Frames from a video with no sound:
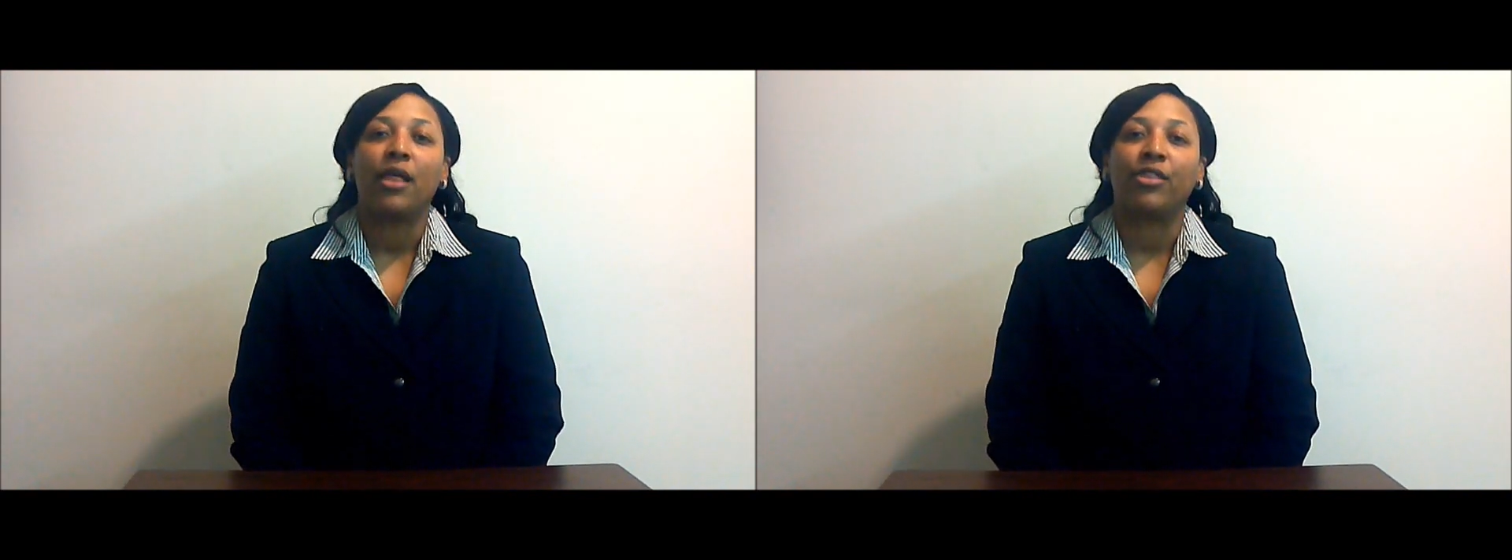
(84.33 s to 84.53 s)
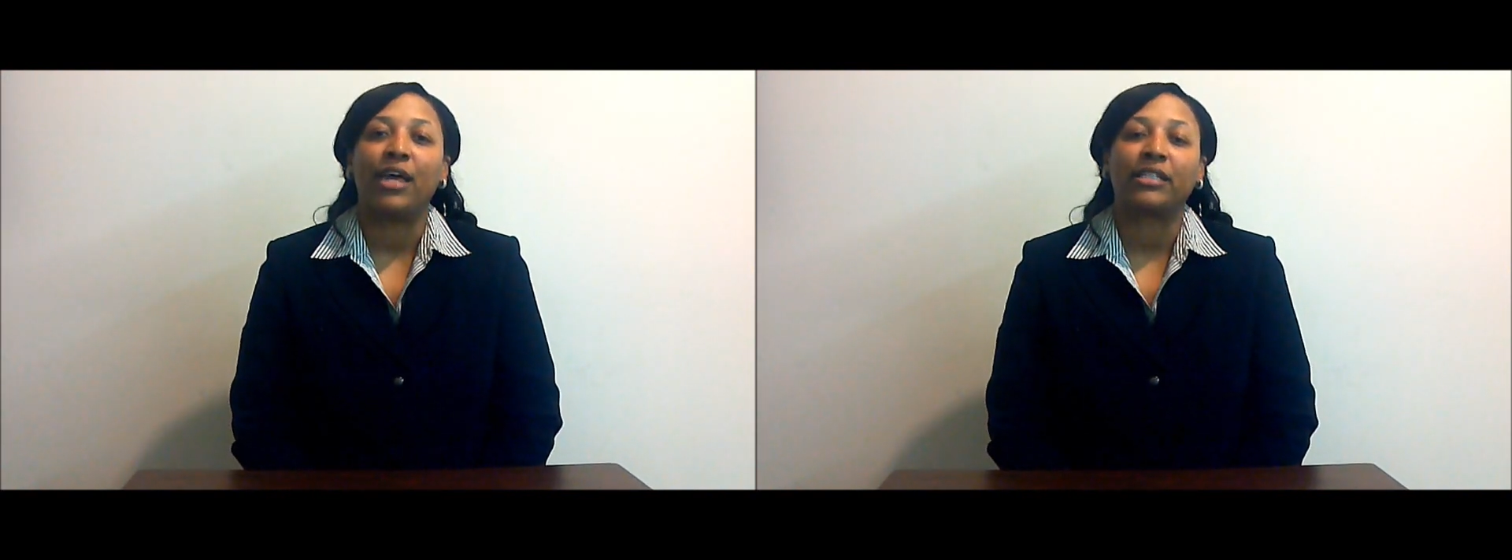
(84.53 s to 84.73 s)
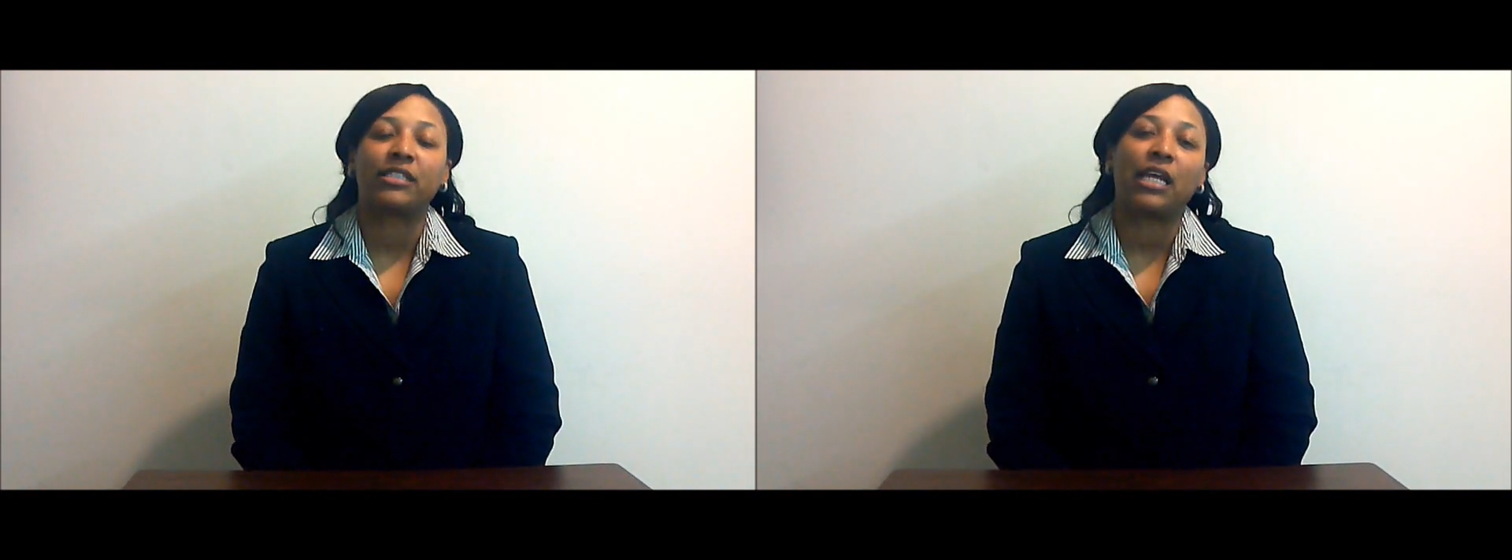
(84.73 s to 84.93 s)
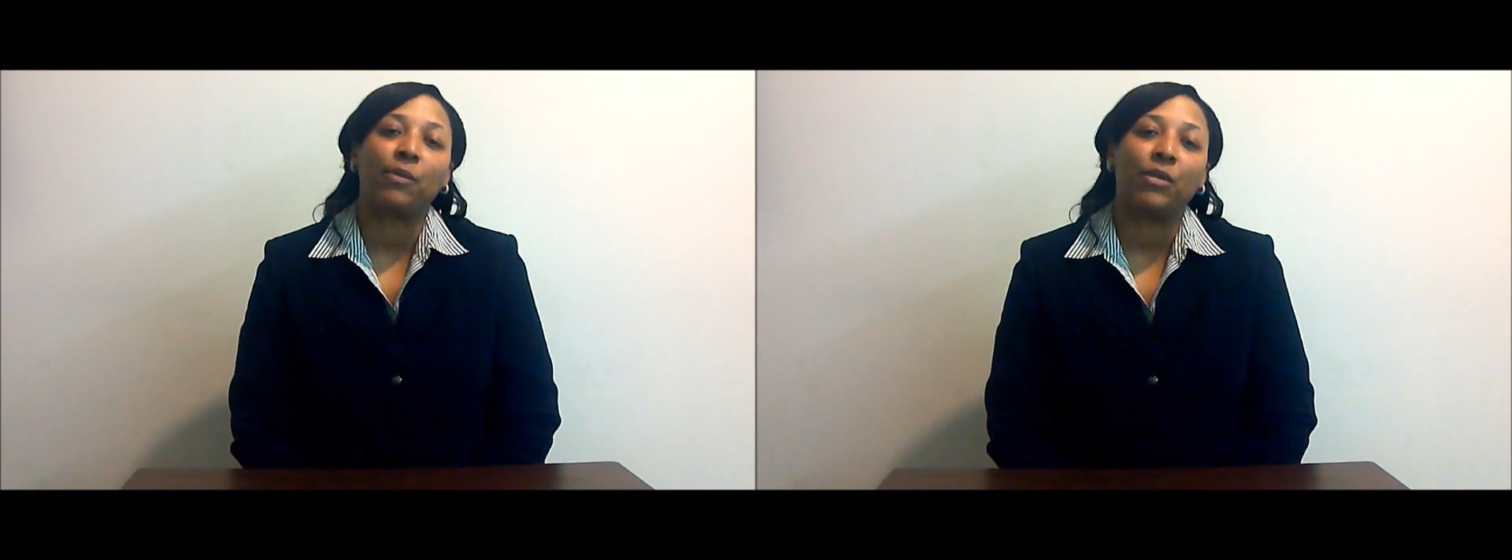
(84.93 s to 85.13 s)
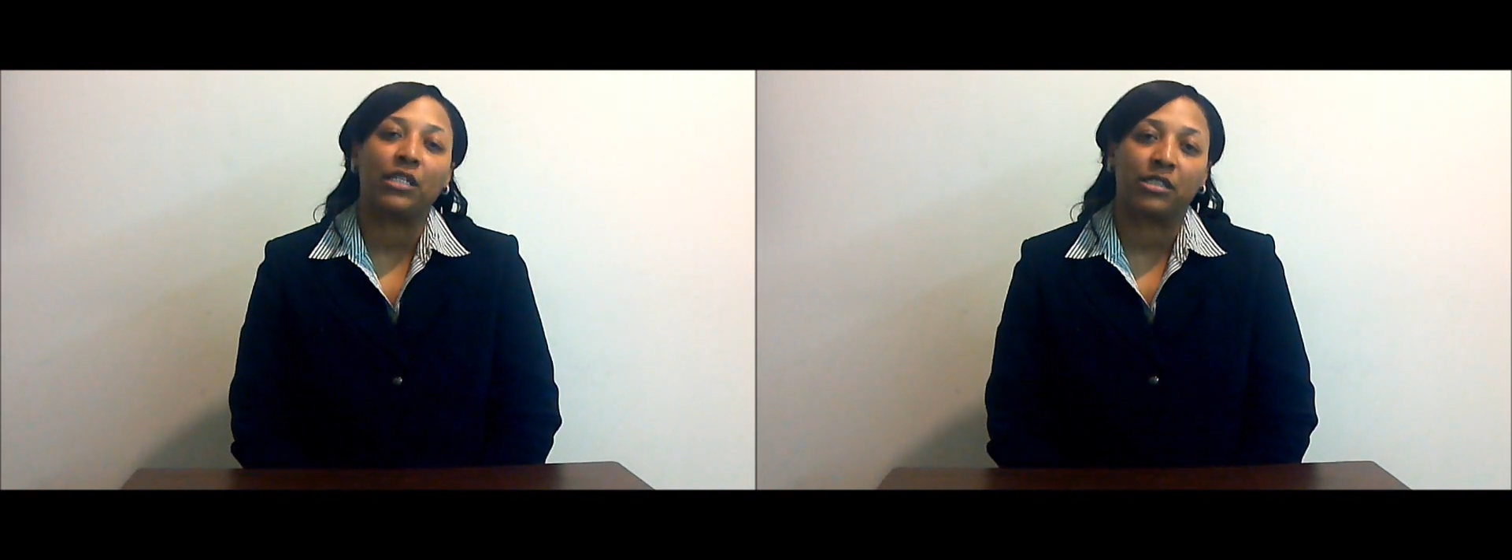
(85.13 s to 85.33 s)
That
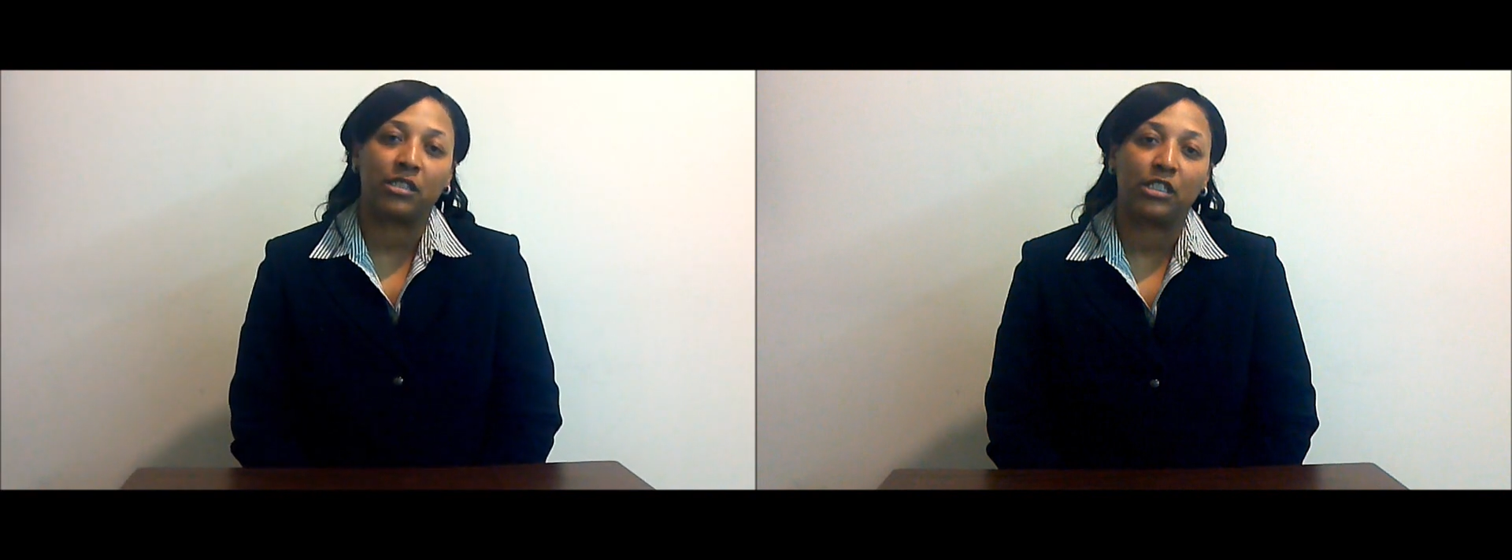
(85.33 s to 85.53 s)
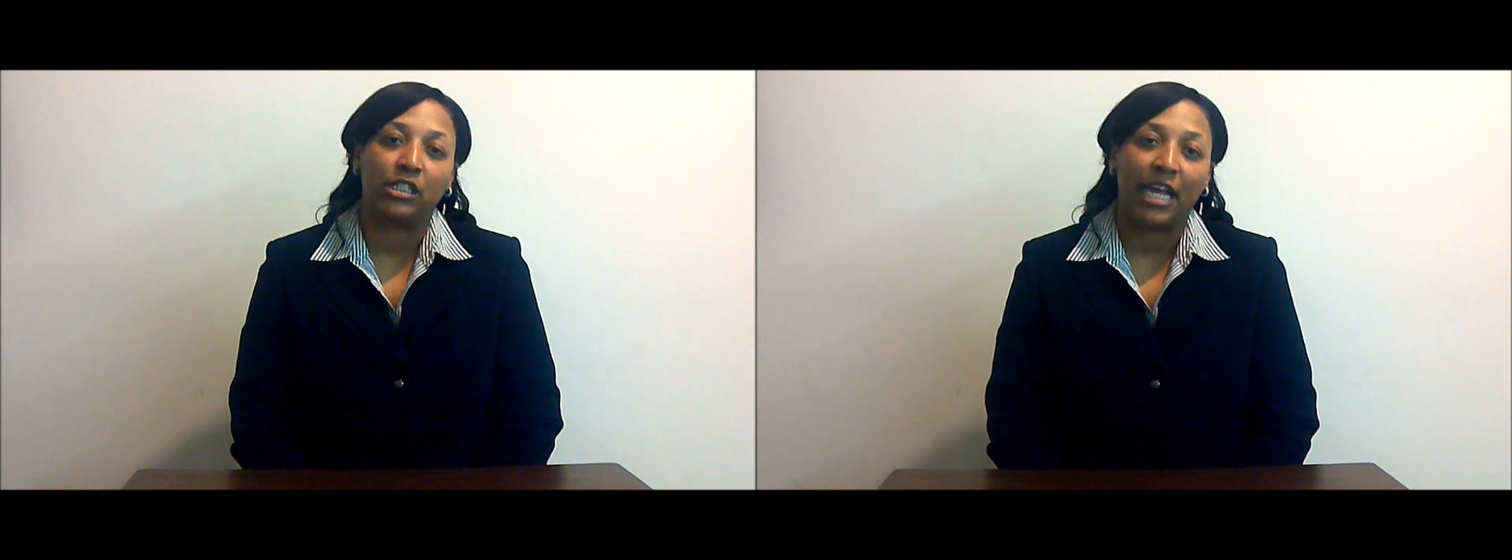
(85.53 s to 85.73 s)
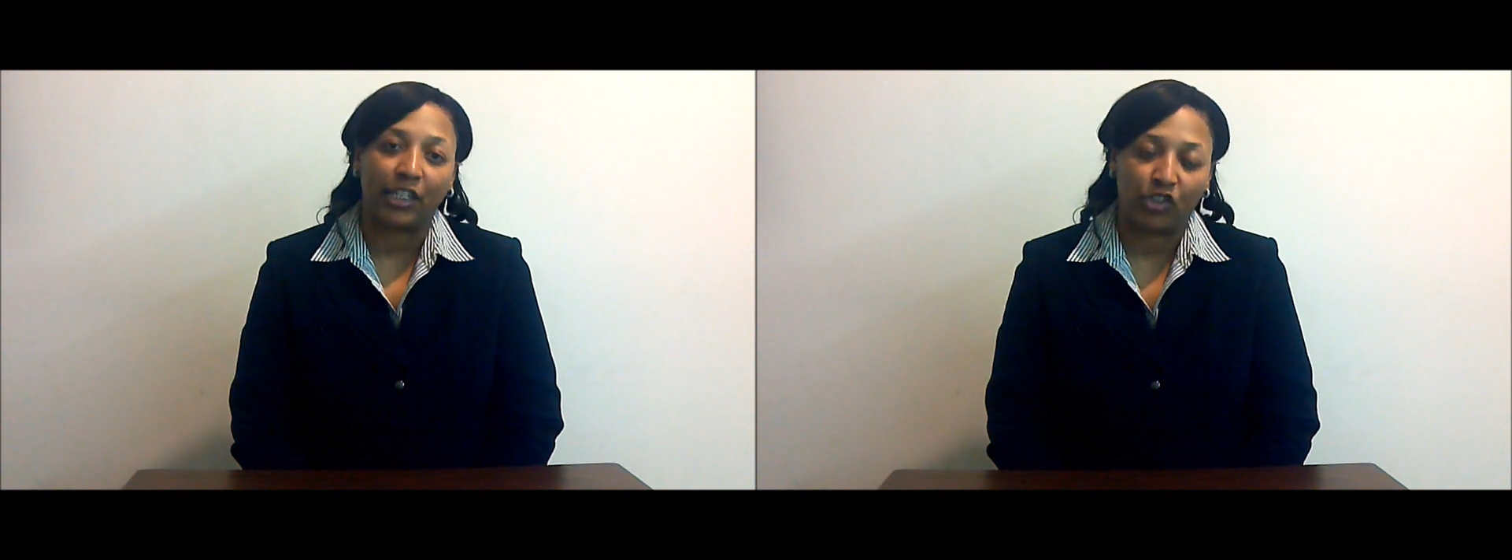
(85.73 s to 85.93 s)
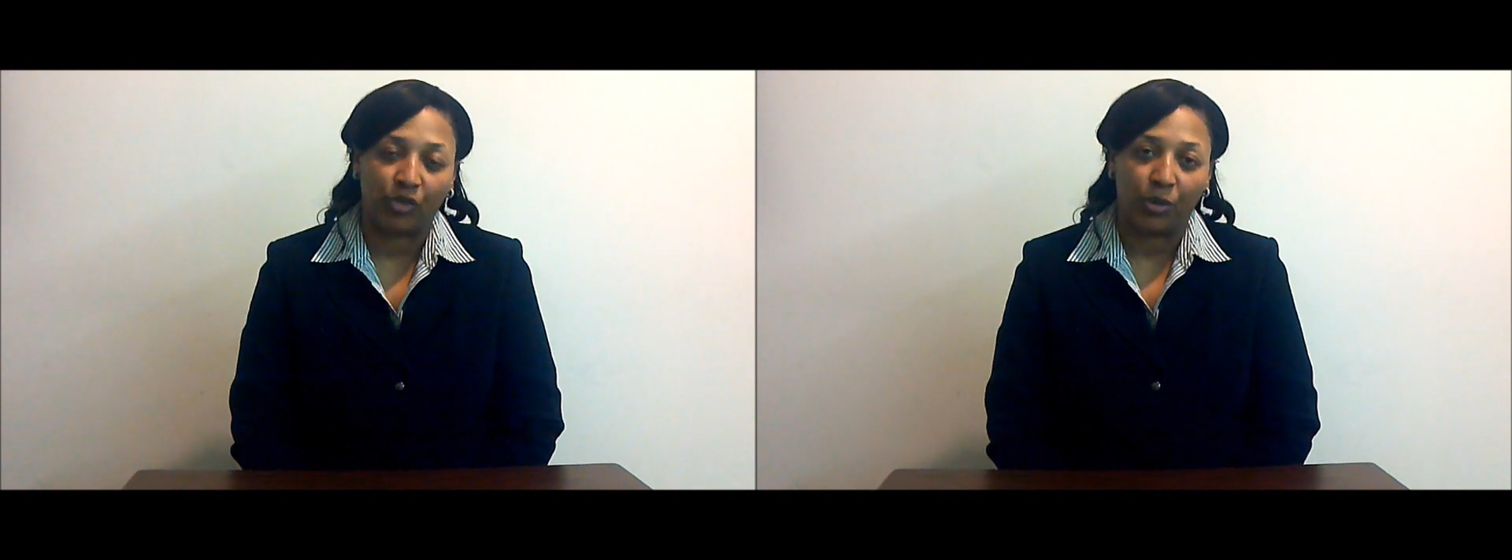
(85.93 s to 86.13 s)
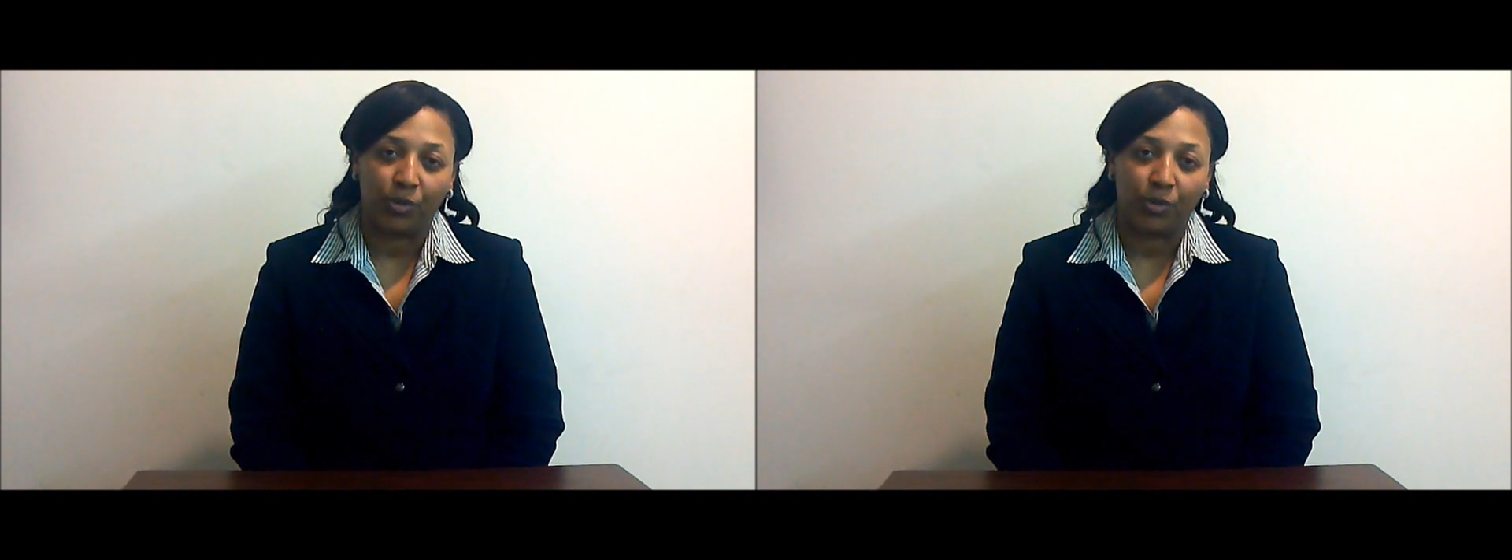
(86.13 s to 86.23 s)
statement is not true.